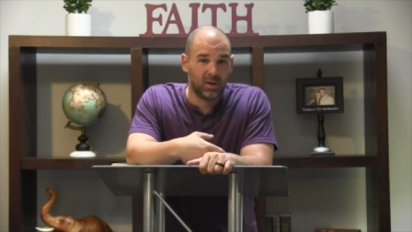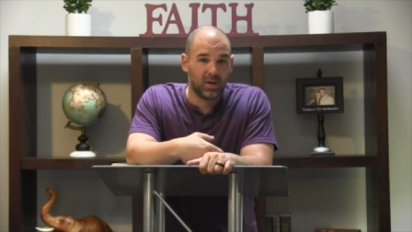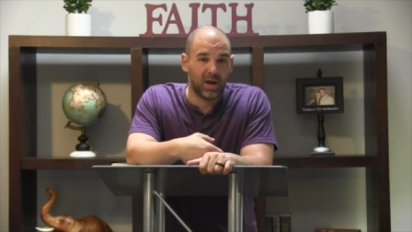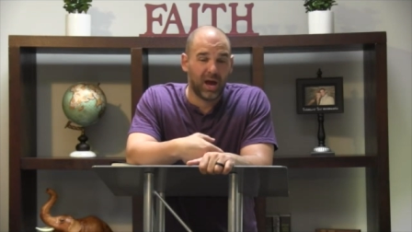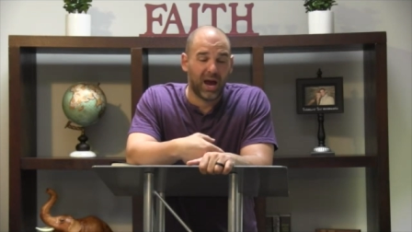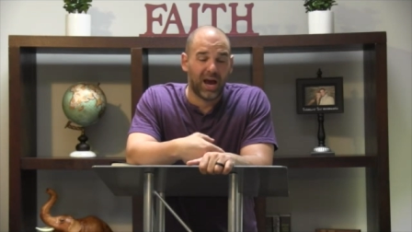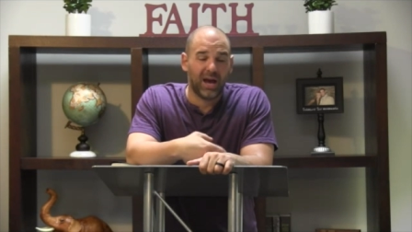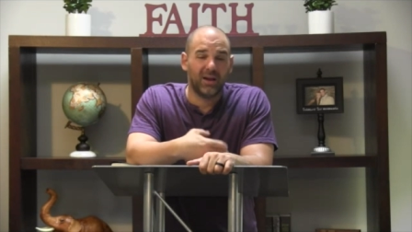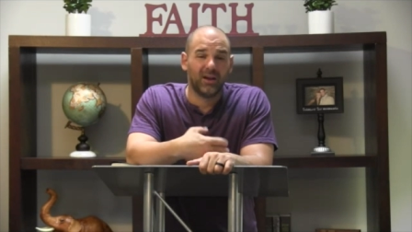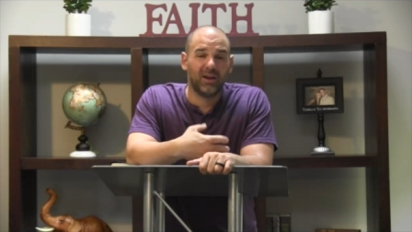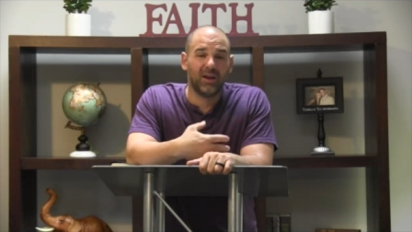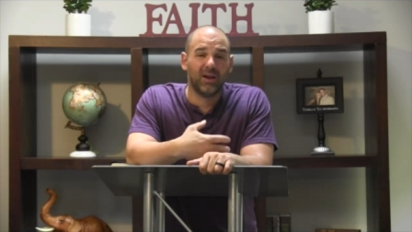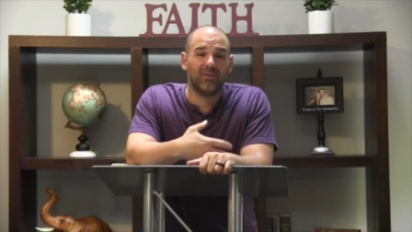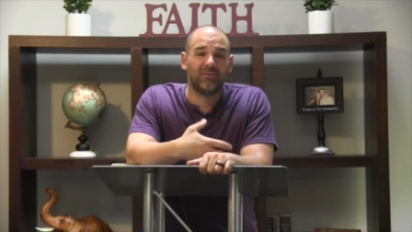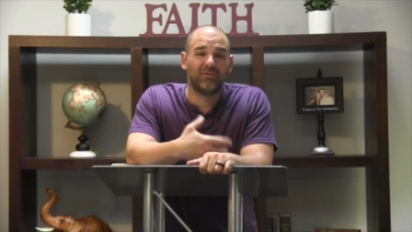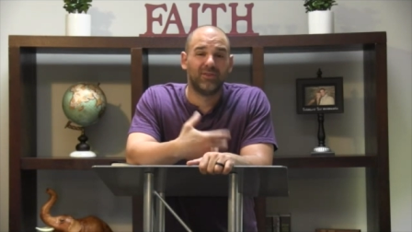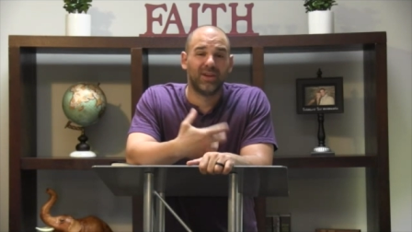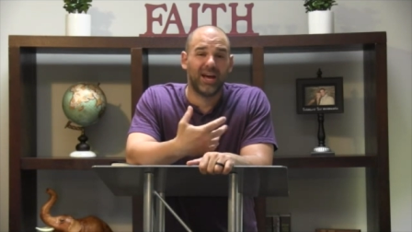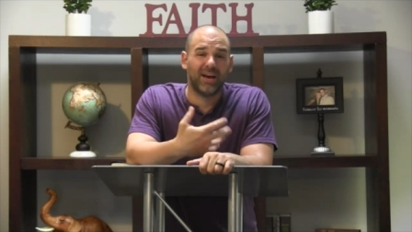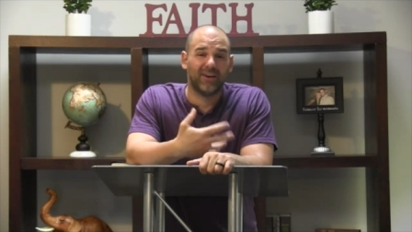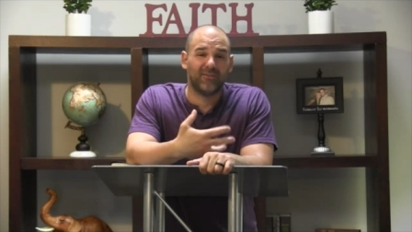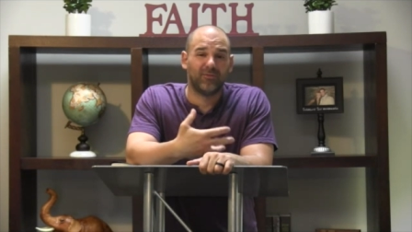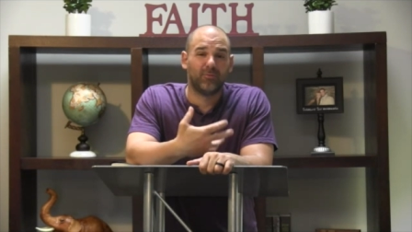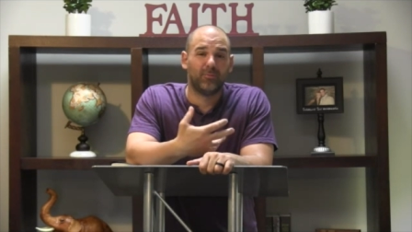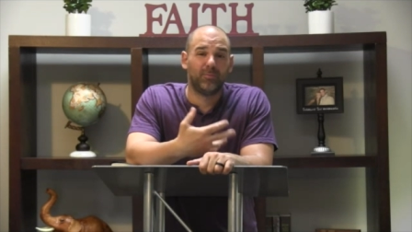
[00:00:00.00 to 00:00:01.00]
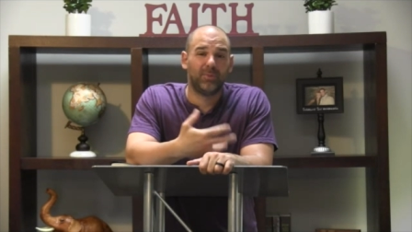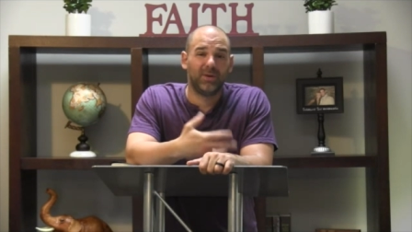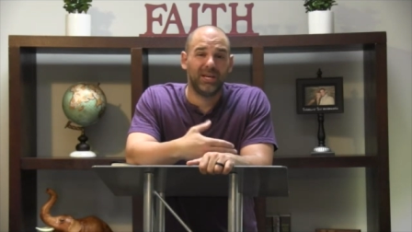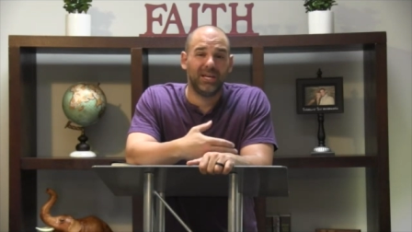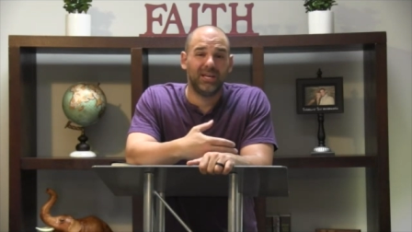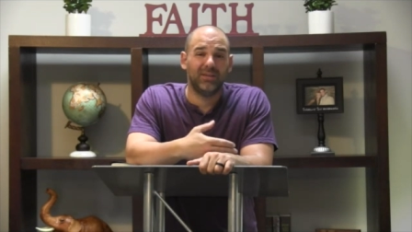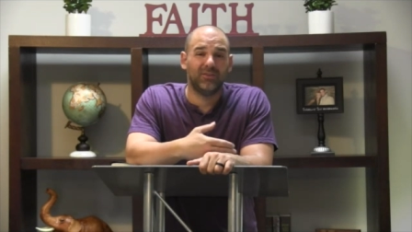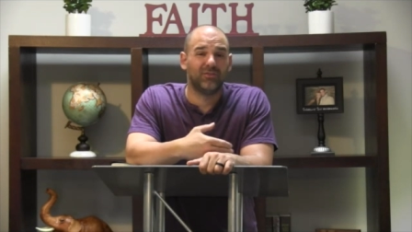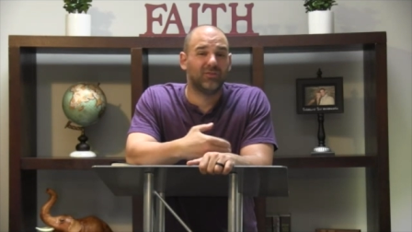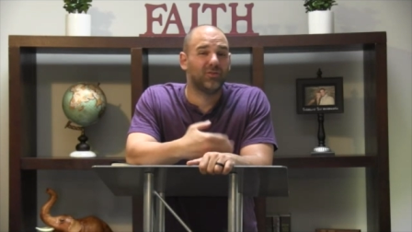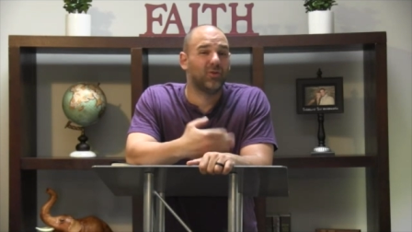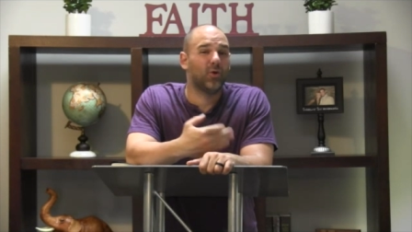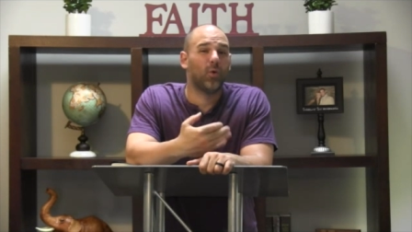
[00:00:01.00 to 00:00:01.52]
I'd love to have
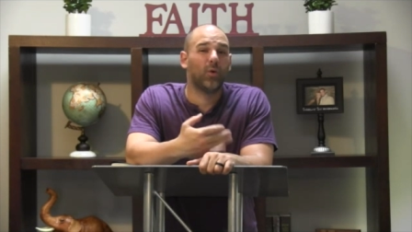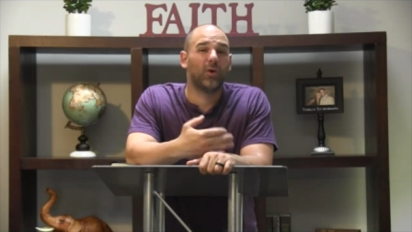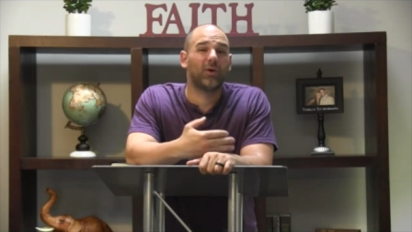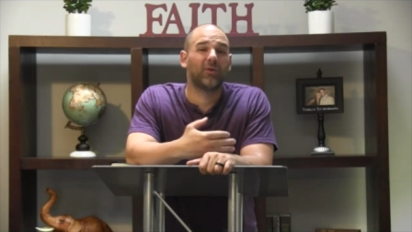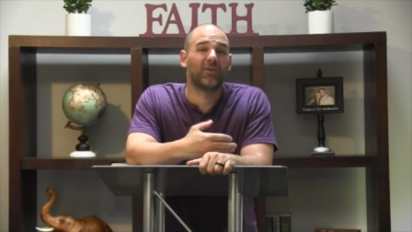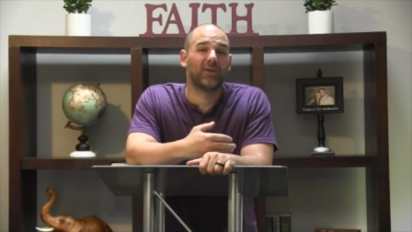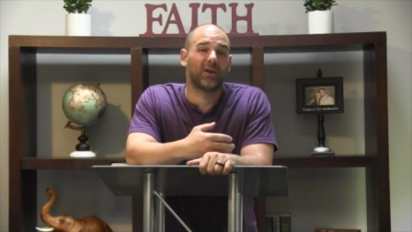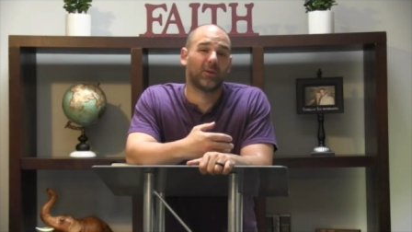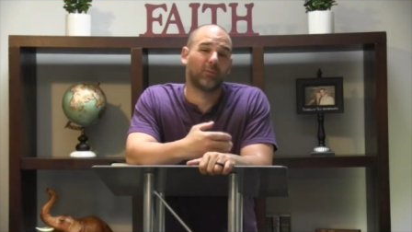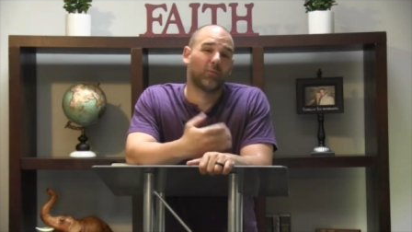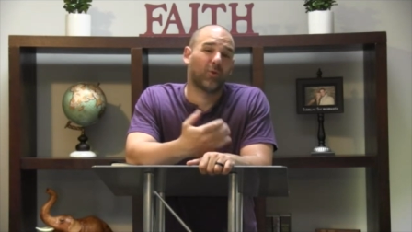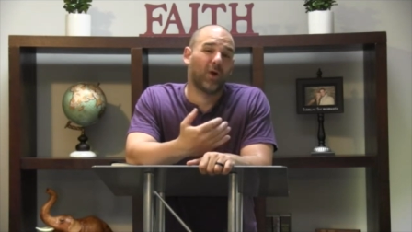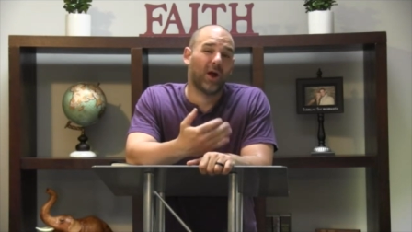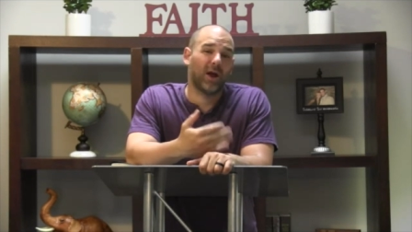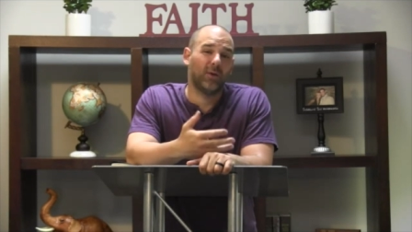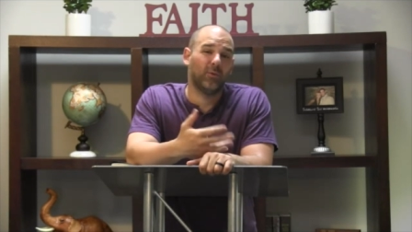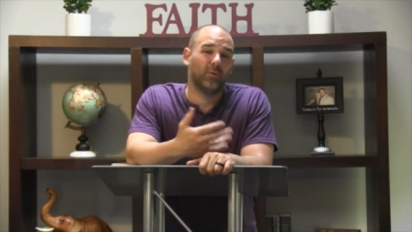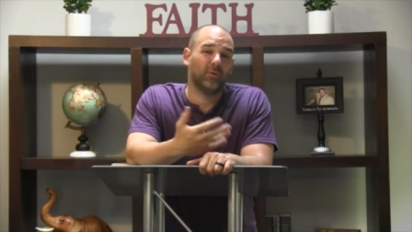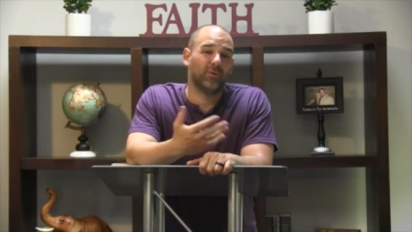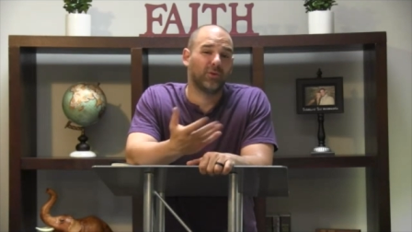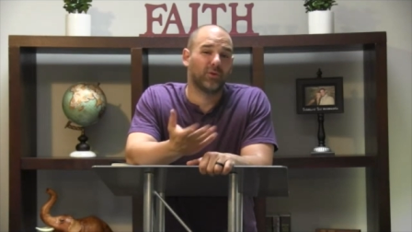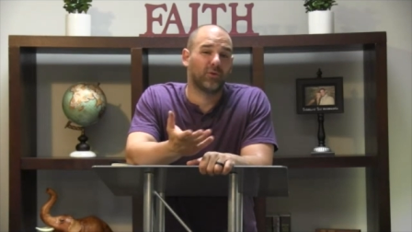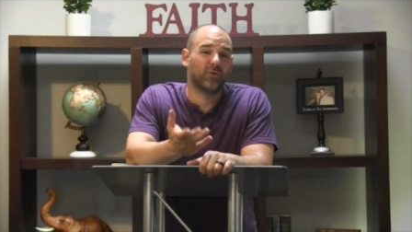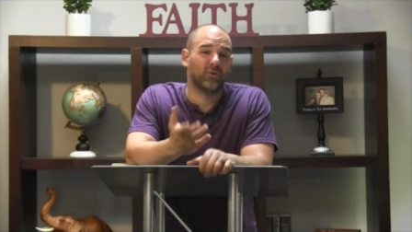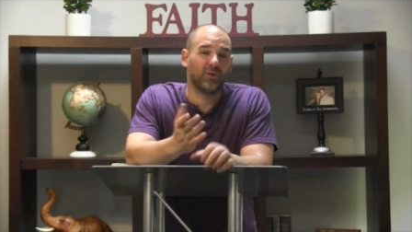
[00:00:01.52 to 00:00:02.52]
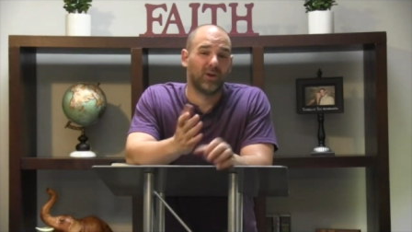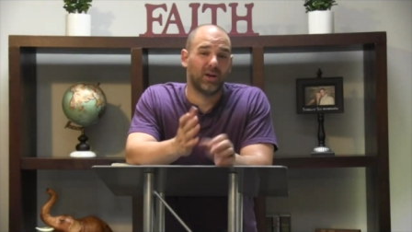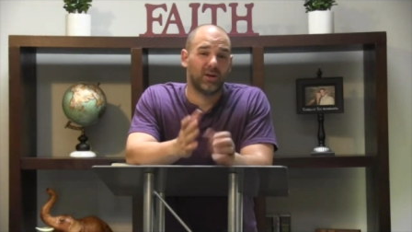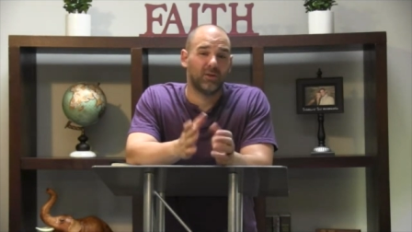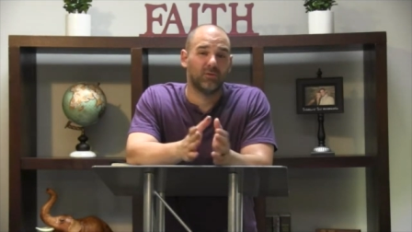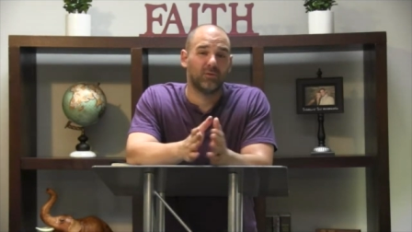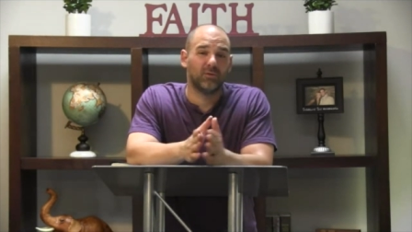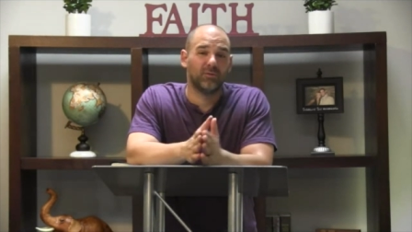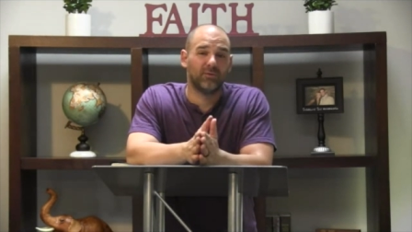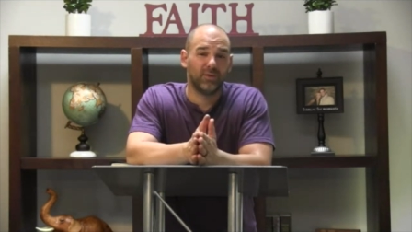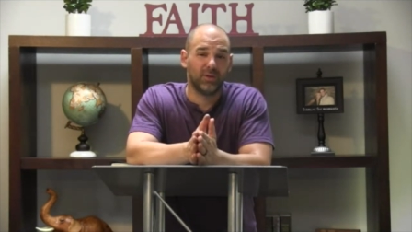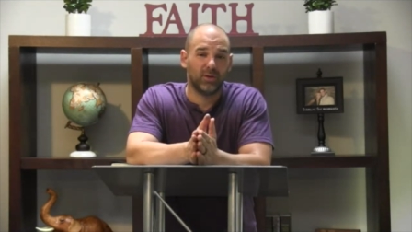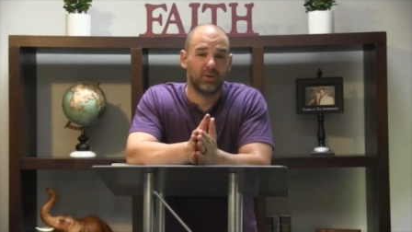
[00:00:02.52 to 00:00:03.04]
peace knowing that I'm right with the creator
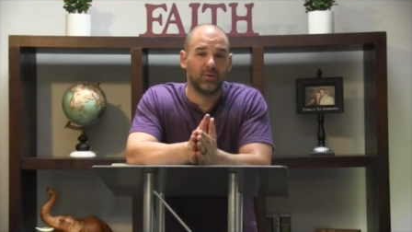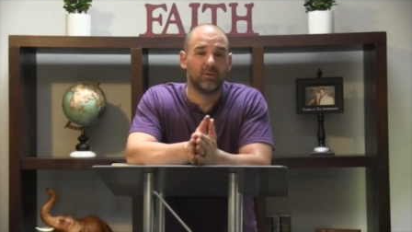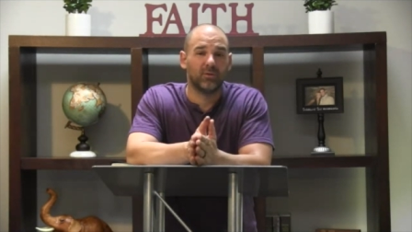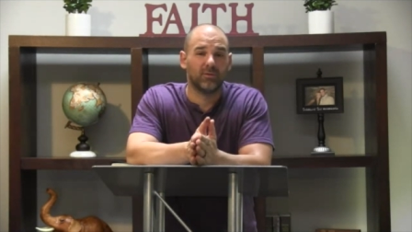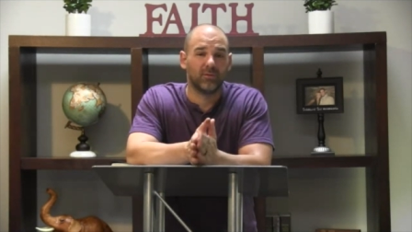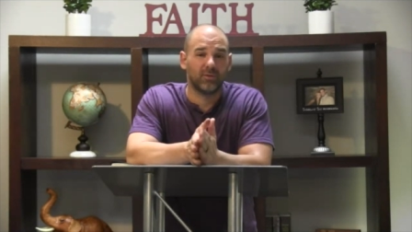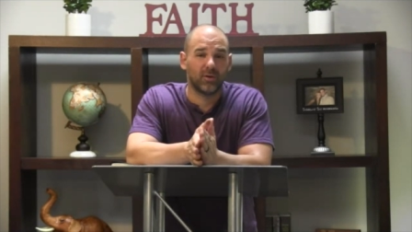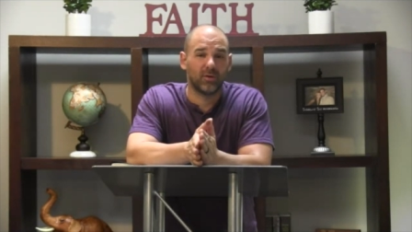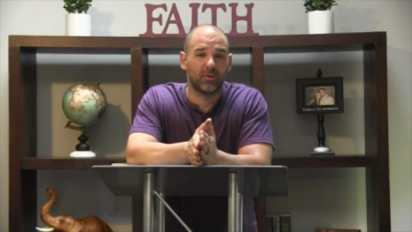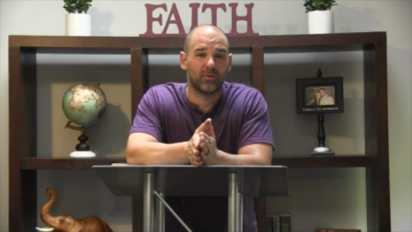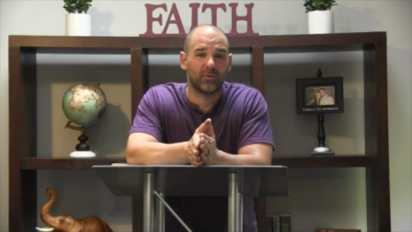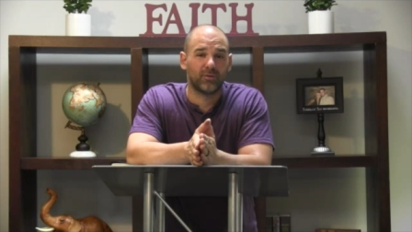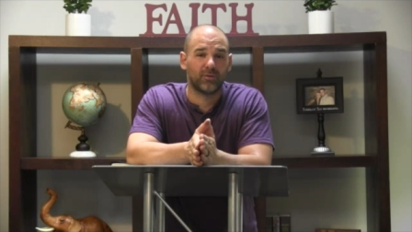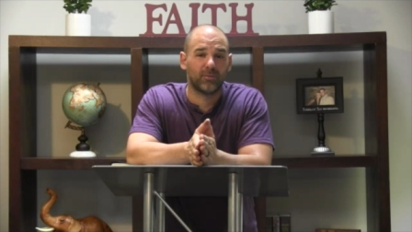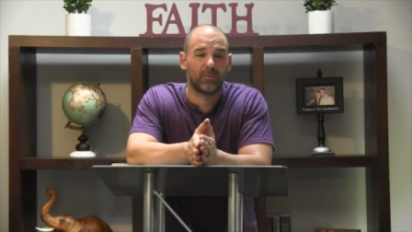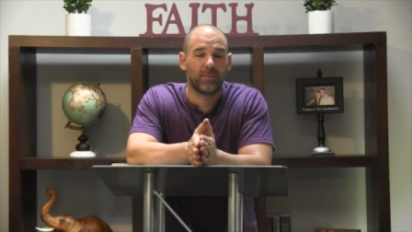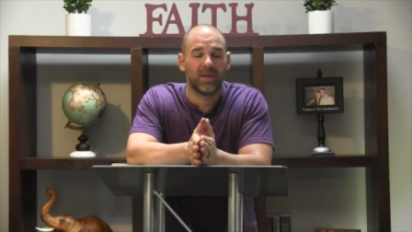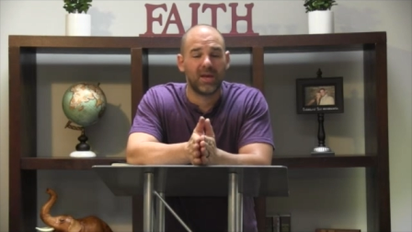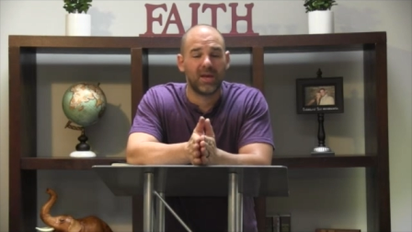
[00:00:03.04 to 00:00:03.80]
of the universe.